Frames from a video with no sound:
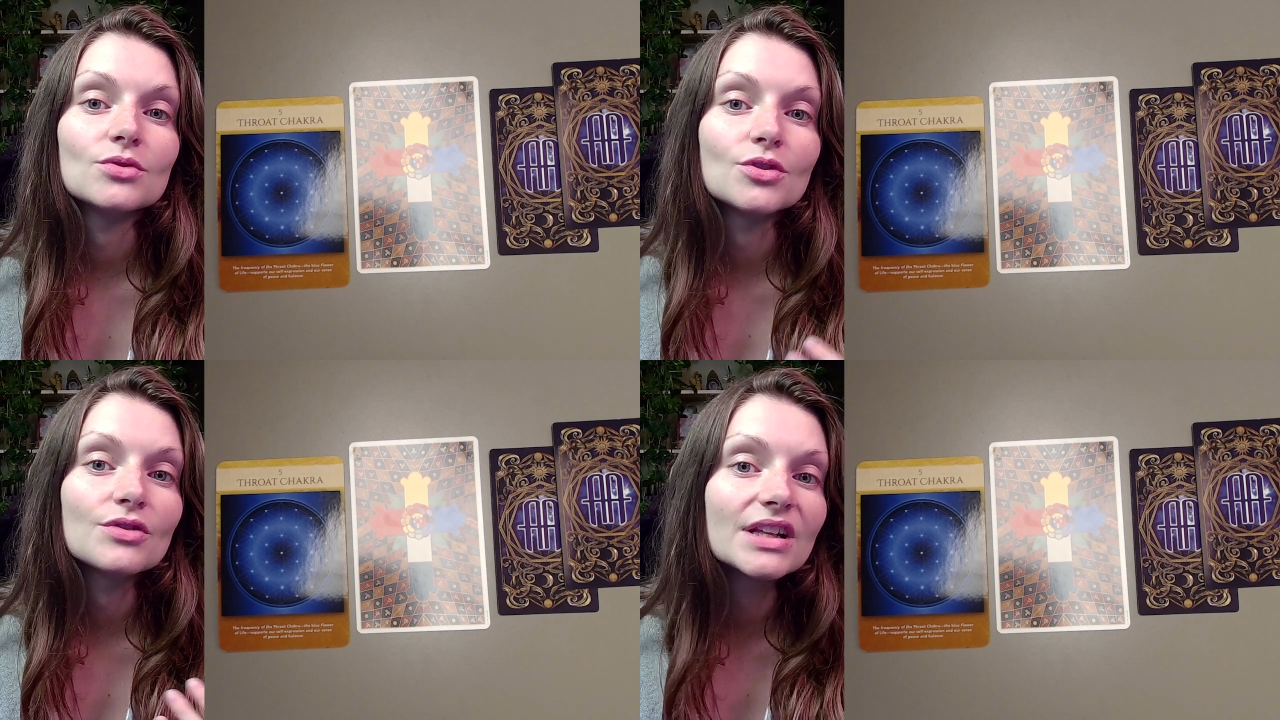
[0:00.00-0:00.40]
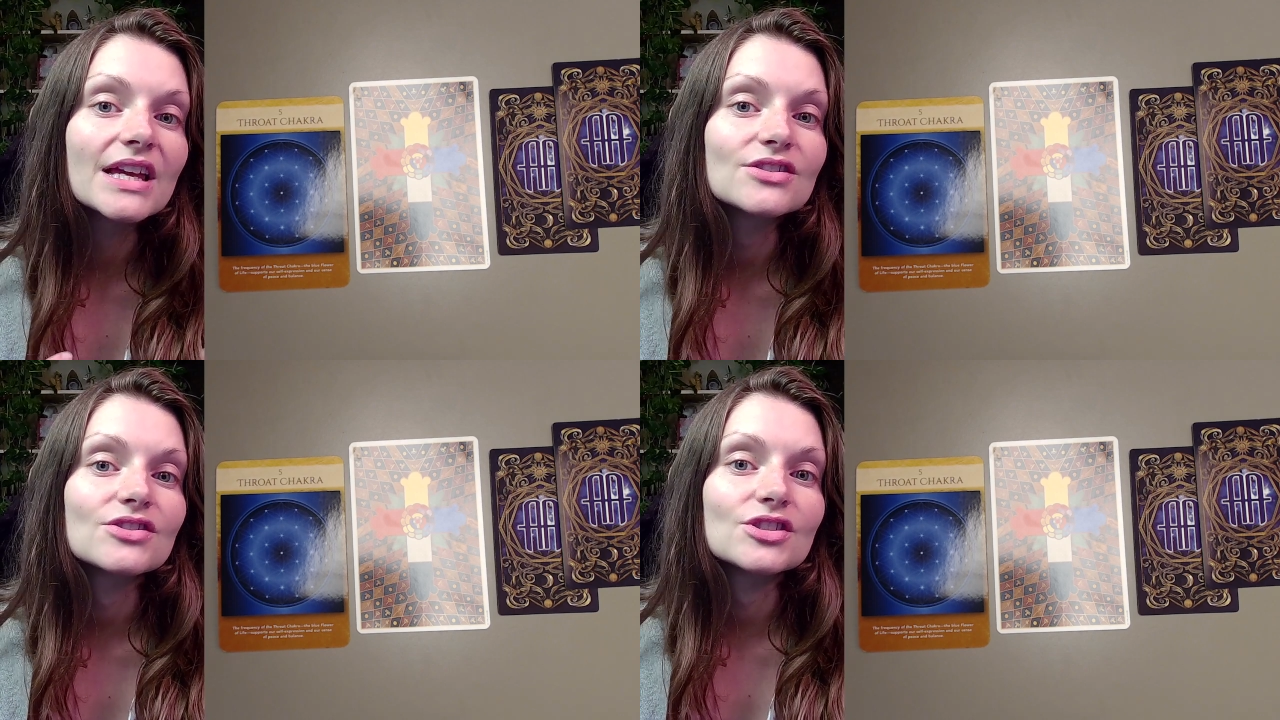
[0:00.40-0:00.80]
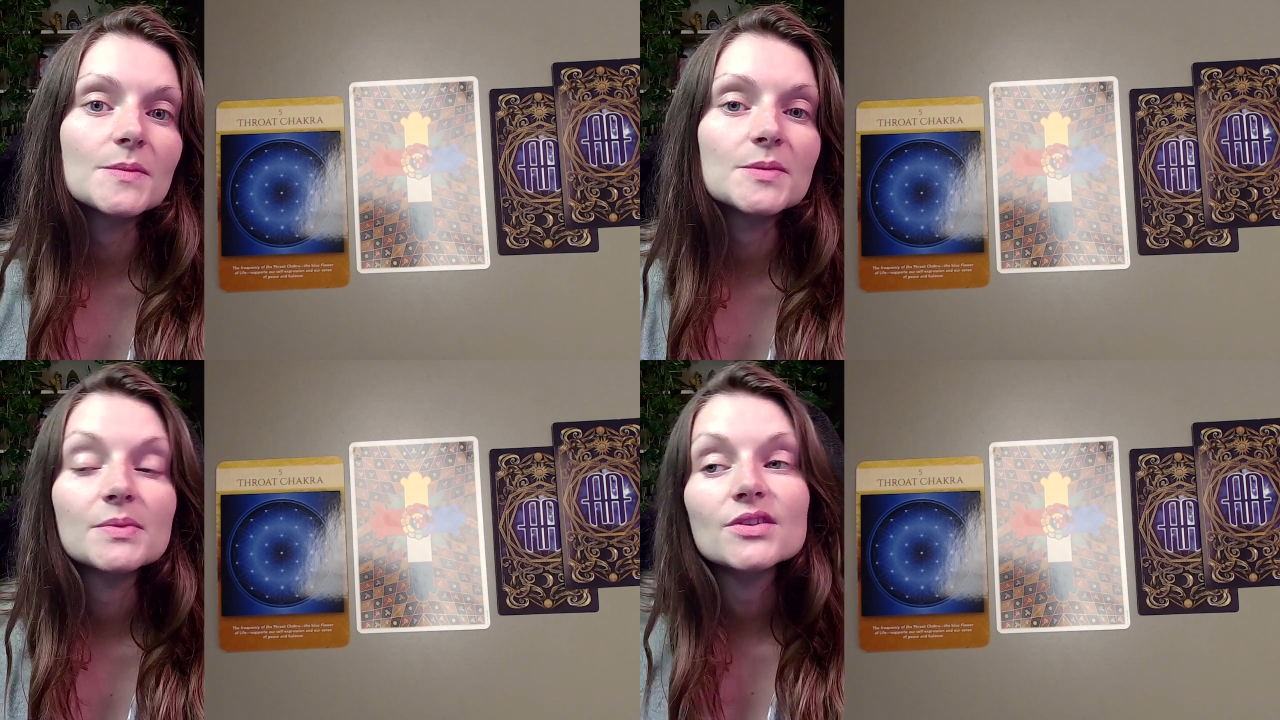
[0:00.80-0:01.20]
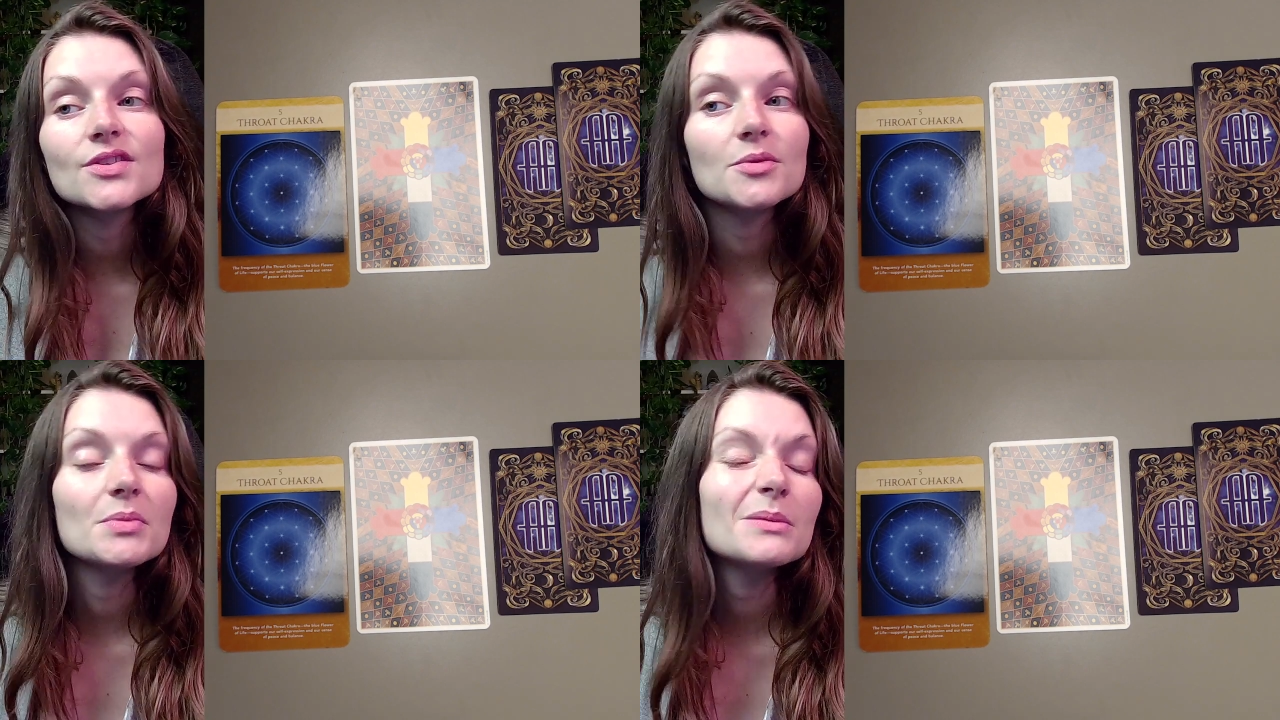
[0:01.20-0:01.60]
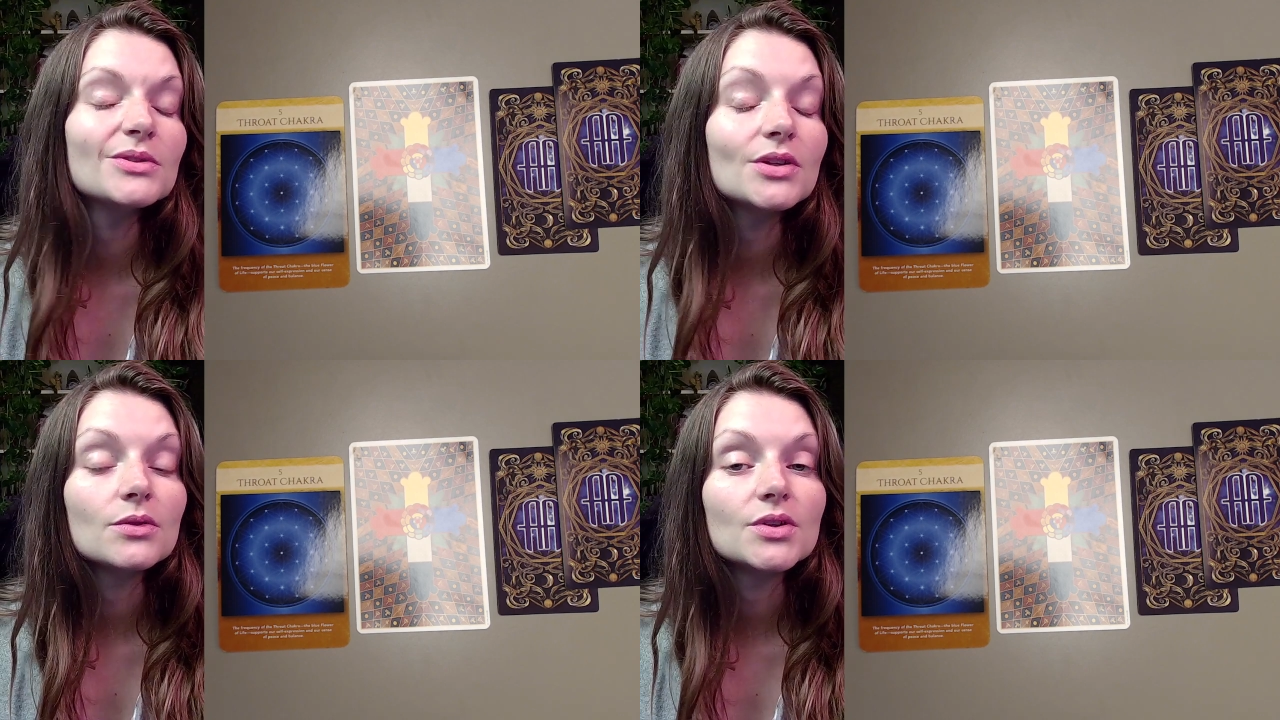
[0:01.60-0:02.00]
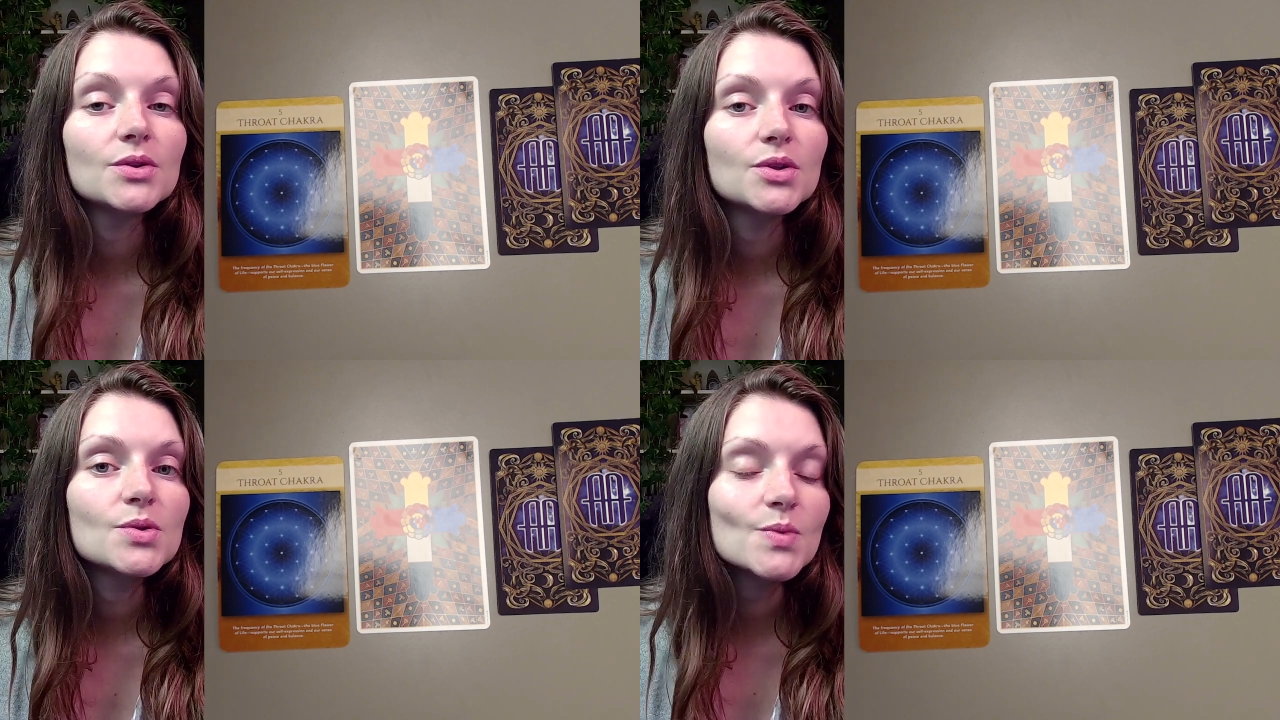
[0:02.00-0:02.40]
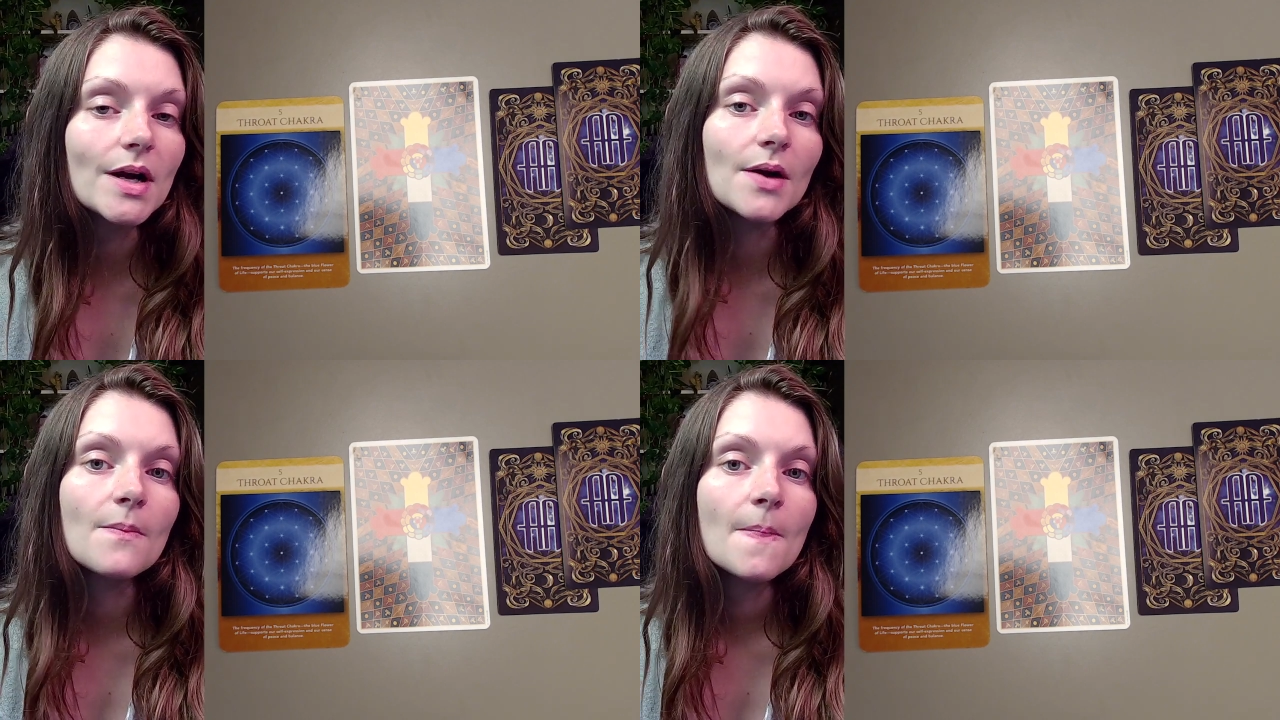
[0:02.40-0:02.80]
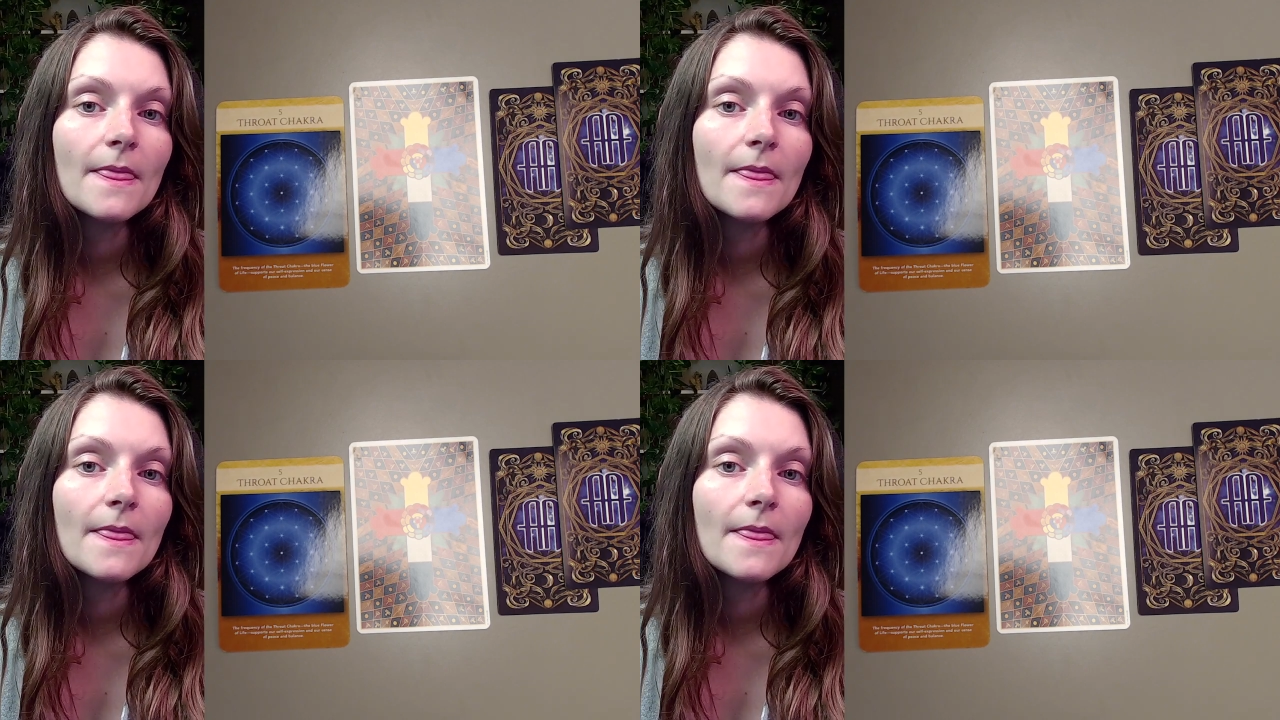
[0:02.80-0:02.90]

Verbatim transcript: your relationships because other people don't know you as well